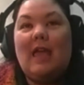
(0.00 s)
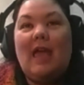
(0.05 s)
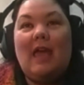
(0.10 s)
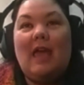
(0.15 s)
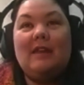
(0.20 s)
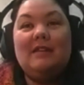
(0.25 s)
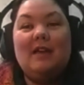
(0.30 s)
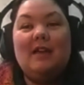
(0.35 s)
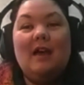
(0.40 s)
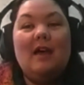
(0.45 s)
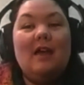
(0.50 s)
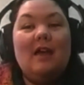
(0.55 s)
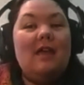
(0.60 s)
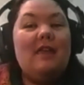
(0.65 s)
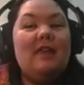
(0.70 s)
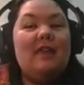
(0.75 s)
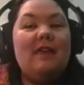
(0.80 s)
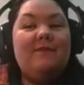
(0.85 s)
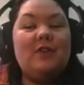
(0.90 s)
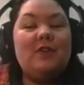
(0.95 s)
And
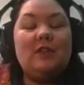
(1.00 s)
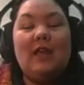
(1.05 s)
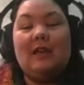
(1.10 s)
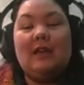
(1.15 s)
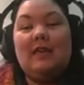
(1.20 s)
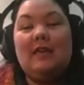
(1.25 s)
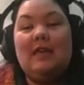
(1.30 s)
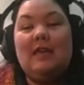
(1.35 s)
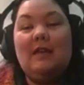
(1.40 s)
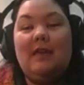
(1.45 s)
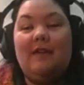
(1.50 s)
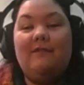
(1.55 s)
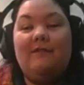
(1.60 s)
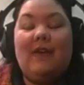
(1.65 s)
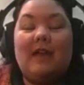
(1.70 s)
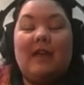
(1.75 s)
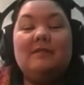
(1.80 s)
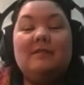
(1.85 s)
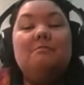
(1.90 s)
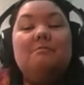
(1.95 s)
if you're lucky, in
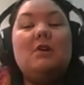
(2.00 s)
fact,